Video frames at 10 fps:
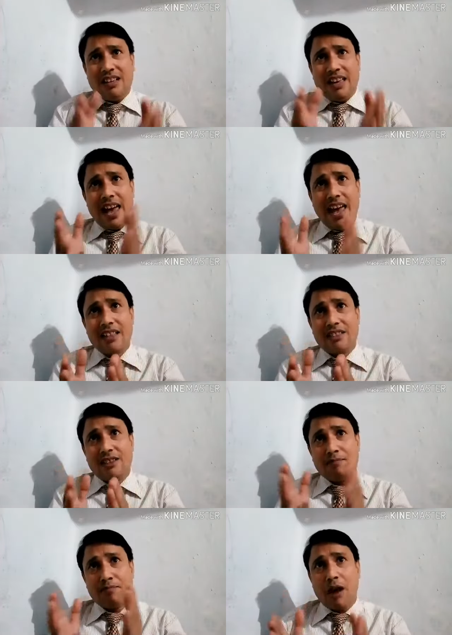has the
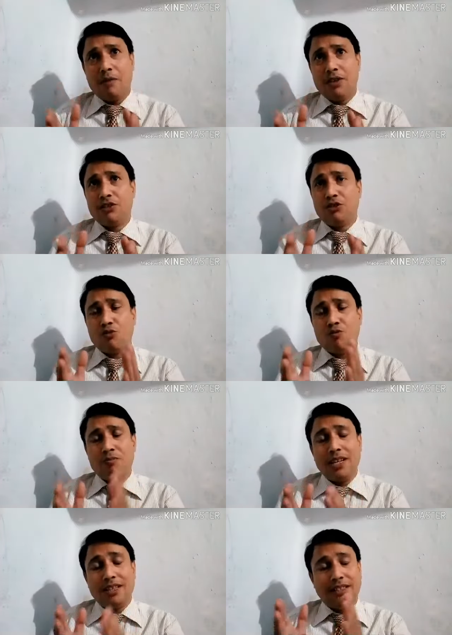power to
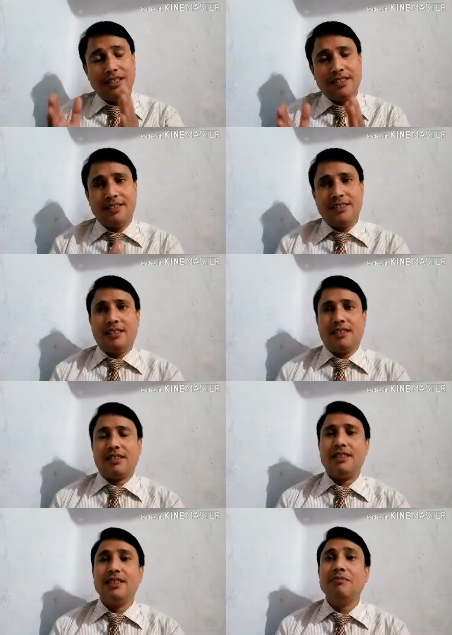make decisions.
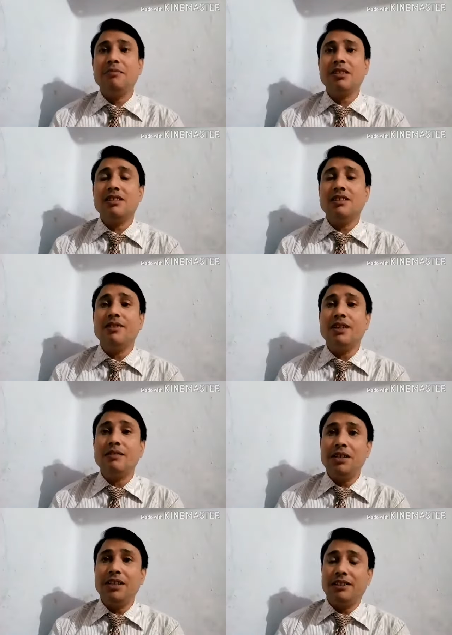It means
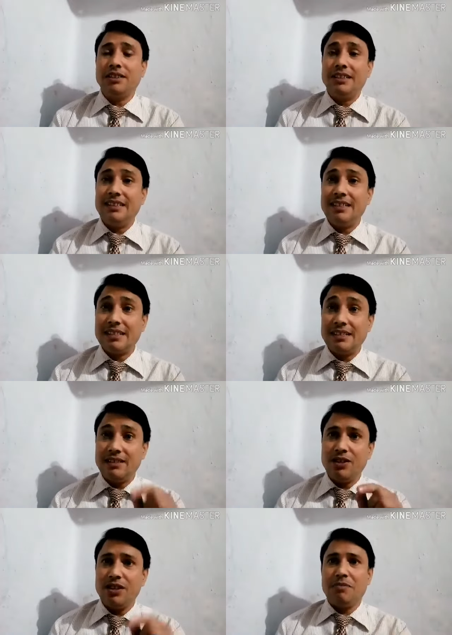it is
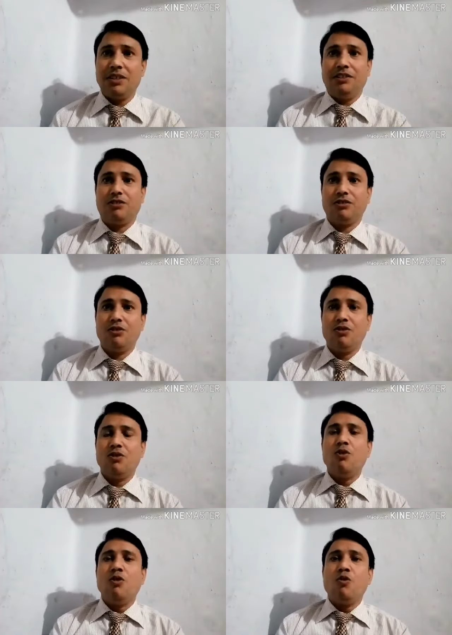government
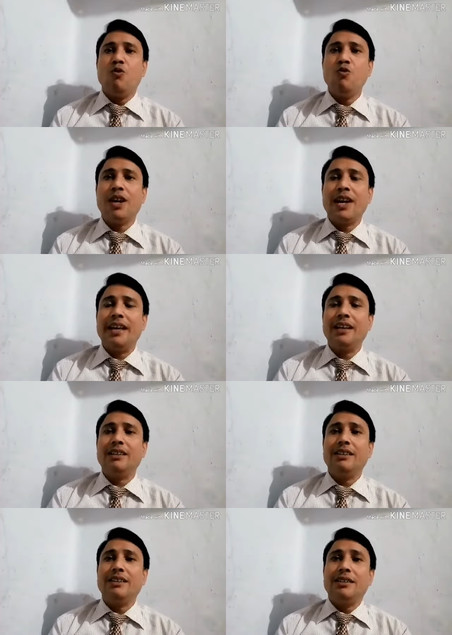who can
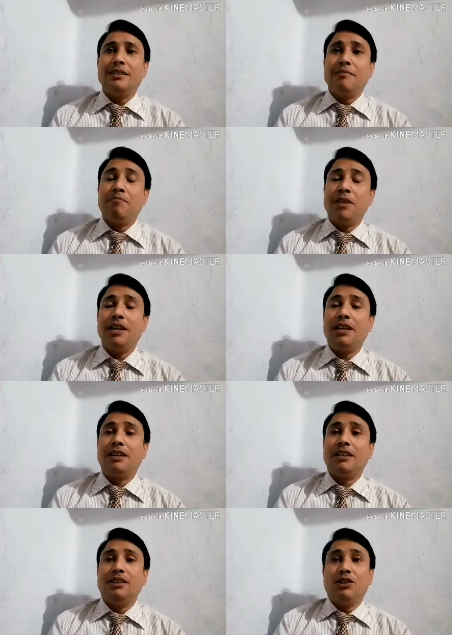make
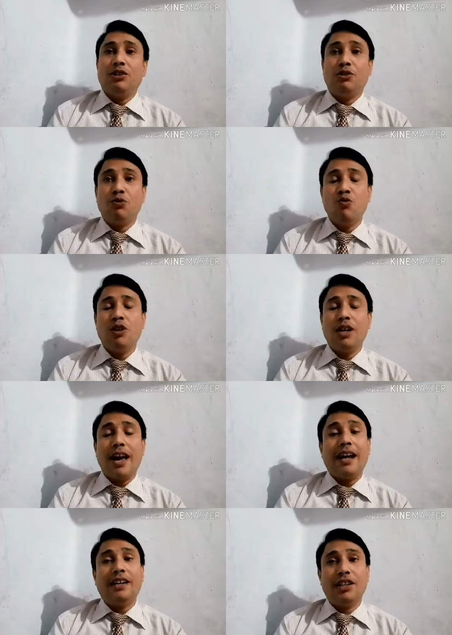rule
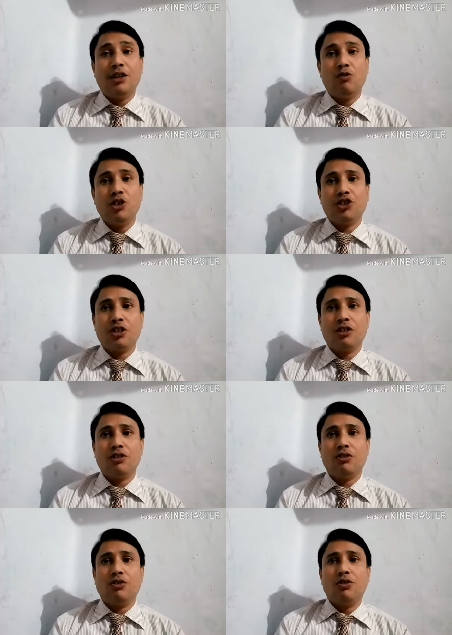and regulation,
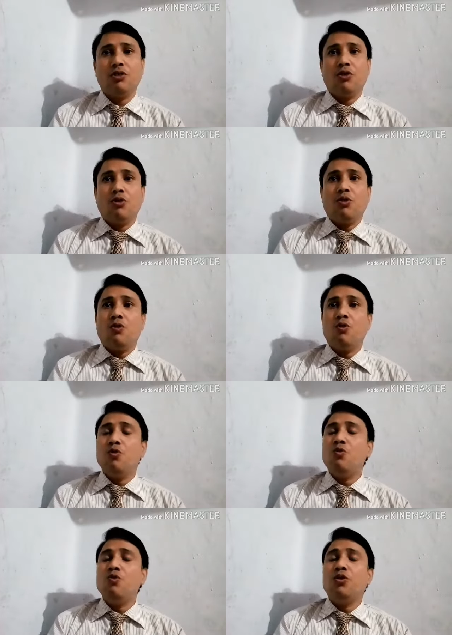
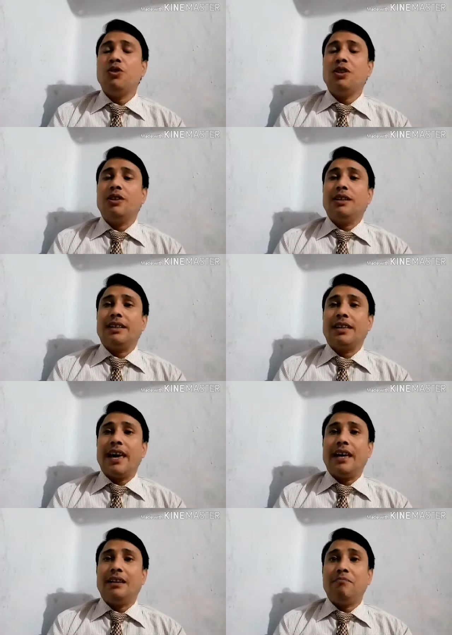who
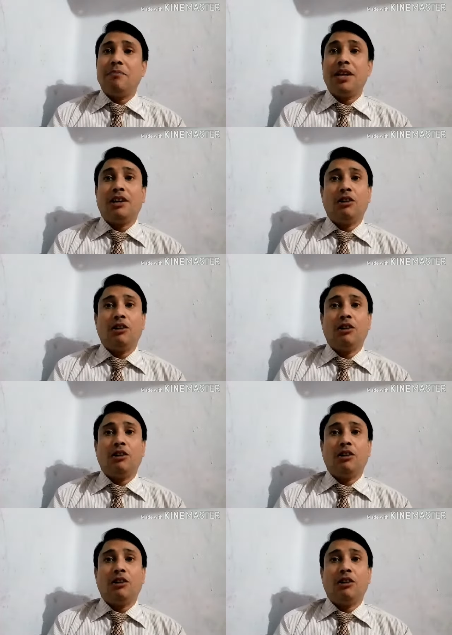can make